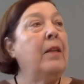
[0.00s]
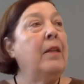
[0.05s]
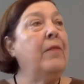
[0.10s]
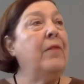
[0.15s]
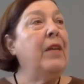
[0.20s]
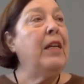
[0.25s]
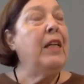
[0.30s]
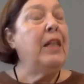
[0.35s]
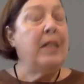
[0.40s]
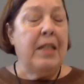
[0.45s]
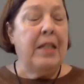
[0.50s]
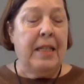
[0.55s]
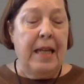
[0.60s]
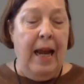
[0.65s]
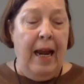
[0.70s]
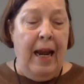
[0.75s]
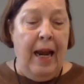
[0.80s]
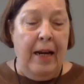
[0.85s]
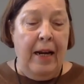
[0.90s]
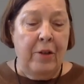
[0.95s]
Leviticus
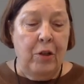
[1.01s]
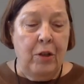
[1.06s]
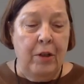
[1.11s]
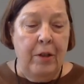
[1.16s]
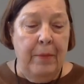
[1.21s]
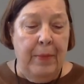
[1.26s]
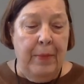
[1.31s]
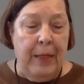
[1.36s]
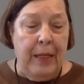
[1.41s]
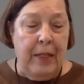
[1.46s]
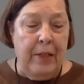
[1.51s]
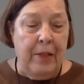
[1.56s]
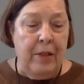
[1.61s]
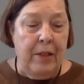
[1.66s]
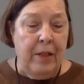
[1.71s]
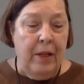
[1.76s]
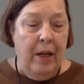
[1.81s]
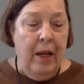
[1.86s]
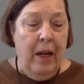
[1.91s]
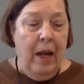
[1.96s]
actually
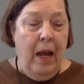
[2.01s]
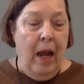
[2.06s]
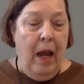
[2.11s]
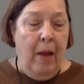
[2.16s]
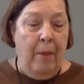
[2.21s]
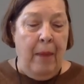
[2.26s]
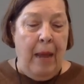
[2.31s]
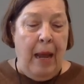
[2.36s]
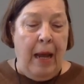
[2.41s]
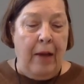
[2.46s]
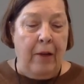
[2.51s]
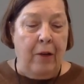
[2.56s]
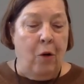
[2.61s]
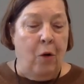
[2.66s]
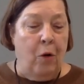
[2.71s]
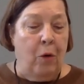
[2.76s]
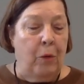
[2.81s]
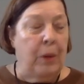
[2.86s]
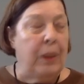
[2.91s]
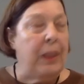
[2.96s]
means about
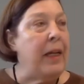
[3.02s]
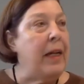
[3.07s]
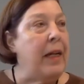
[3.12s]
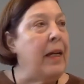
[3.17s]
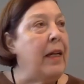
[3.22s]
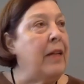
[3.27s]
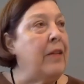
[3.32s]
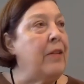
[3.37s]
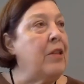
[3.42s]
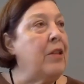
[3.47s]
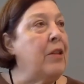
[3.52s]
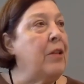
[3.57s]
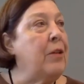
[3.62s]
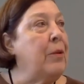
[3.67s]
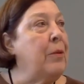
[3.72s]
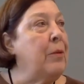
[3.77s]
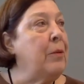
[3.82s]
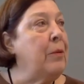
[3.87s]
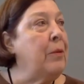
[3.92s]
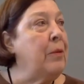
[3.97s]
or relating
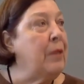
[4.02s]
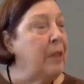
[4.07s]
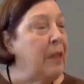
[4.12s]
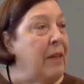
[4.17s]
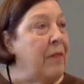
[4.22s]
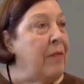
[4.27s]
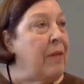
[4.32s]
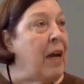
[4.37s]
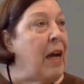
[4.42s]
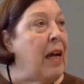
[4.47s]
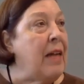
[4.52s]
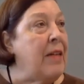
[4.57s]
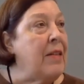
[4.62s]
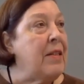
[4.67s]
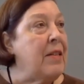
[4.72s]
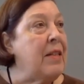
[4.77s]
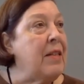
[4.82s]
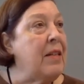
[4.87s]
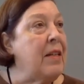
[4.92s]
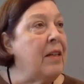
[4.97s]
to
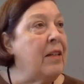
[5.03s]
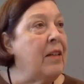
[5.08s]
Levites.